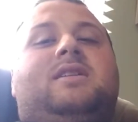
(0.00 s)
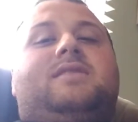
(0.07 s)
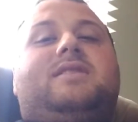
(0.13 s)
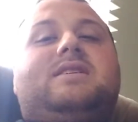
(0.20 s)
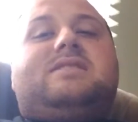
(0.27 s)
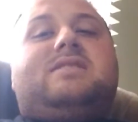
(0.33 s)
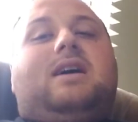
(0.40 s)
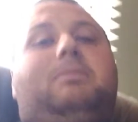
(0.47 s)

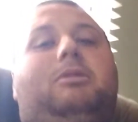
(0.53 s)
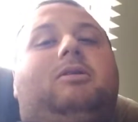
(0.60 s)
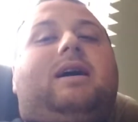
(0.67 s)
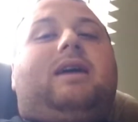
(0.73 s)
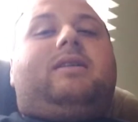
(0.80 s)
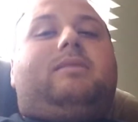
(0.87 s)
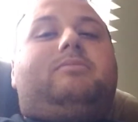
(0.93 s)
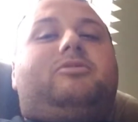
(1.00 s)
this time
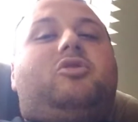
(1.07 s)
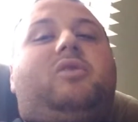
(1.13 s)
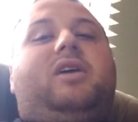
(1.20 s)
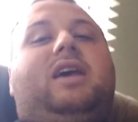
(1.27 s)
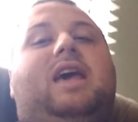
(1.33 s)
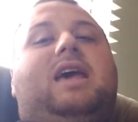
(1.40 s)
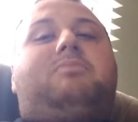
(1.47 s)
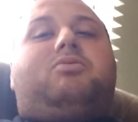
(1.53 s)
around I'm
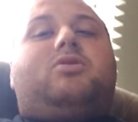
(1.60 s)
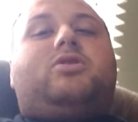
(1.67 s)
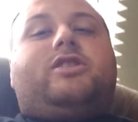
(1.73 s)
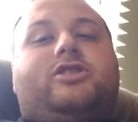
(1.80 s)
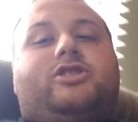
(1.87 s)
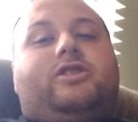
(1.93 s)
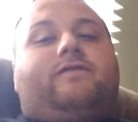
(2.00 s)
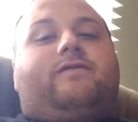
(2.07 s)
doing a
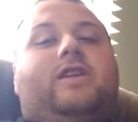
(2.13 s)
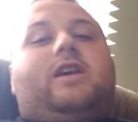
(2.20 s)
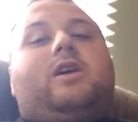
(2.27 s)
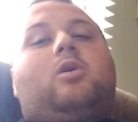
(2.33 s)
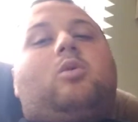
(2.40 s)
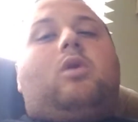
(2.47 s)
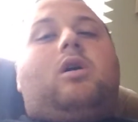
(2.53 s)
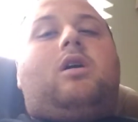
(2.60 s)
prediction
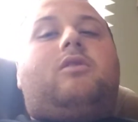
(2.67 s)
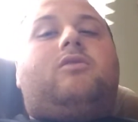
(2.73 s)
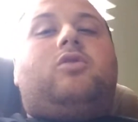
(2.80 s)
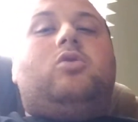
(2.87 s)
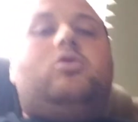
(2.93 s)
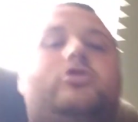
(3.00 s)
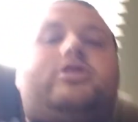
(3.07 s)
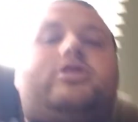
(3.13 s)
video of
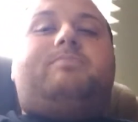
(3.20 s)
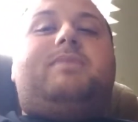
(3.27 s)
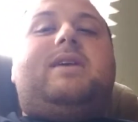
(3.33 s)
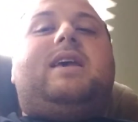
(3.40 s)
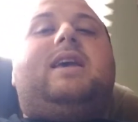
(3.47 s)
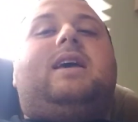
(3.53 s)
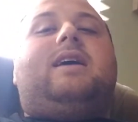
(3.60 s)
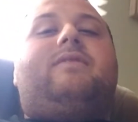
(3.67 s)
who should
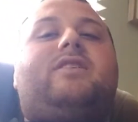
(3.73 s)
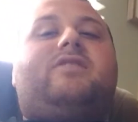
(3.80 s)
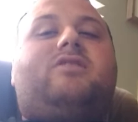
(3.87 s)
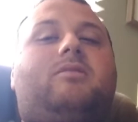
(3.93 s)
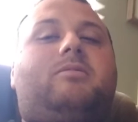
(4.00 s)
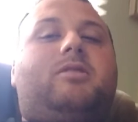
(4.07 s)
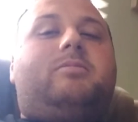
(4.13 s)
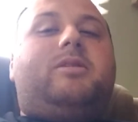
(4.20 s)
be in the
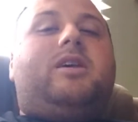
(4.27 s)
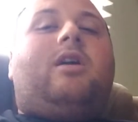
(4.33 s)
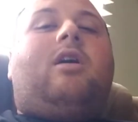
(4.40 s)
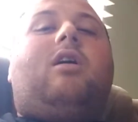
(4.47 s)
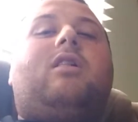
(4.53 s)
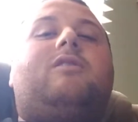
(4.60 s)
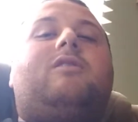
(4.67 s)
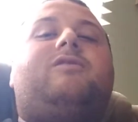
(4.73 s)
WWE
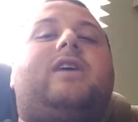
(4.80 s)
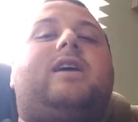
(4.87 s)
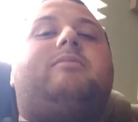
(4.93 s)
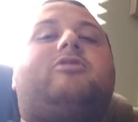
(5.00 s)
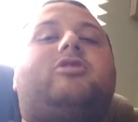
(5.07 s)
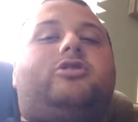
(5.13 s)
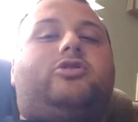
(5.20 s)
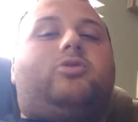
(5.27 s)
Hall of Fame
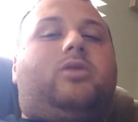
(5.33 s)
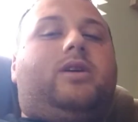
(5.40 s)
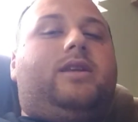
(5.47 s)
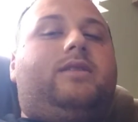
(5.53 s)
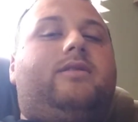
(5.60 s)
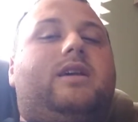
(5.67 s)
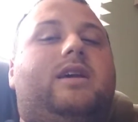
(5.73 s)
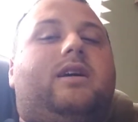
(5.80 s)
to
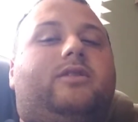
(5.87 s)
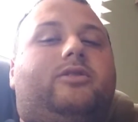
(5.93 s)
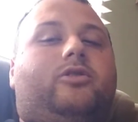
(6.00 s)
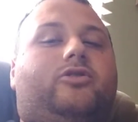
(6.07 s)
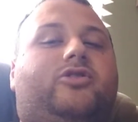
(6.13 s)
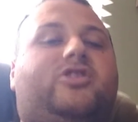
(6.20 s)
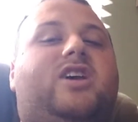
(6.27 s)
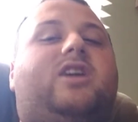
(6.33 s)
join The
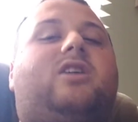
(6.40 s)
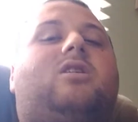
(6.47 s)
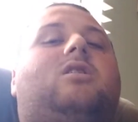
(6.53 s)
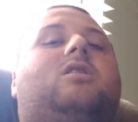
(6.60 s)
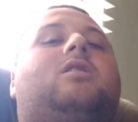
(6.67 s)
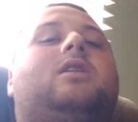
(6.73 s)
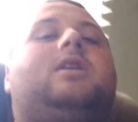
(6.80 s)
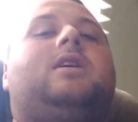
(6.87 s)

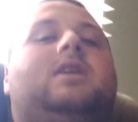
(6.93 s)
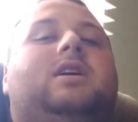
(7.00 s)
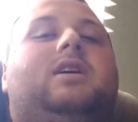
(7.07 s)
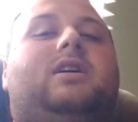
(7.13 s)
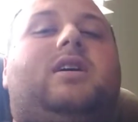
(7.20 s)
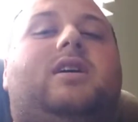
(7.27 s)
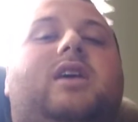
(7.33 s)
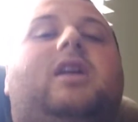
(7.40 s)
Undertaker.
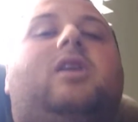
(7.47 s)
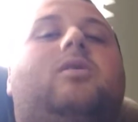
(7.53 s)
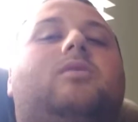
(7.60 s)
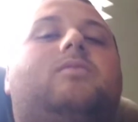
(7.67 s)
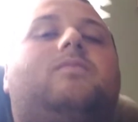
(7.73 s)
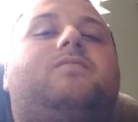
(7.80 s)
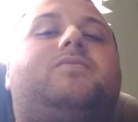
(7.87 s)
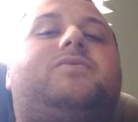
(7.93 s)
You know,
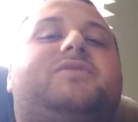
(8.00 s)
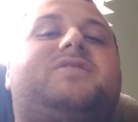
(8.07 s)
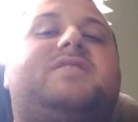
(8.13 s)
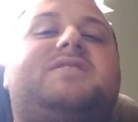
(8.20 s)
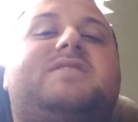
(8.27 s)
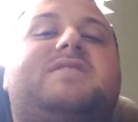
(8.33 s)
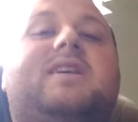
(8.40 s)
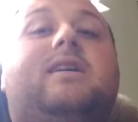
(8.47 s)

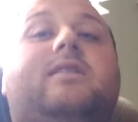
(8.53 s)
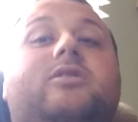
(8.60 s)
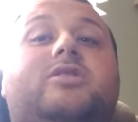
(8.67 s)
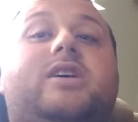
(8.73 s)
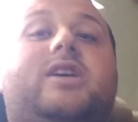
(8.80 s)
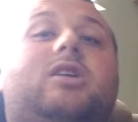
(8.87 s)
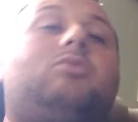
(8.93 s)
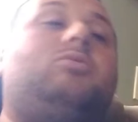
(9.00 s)
since The
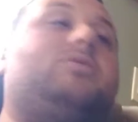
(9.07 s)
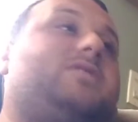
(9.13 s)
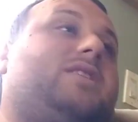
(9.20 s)
Undertaker was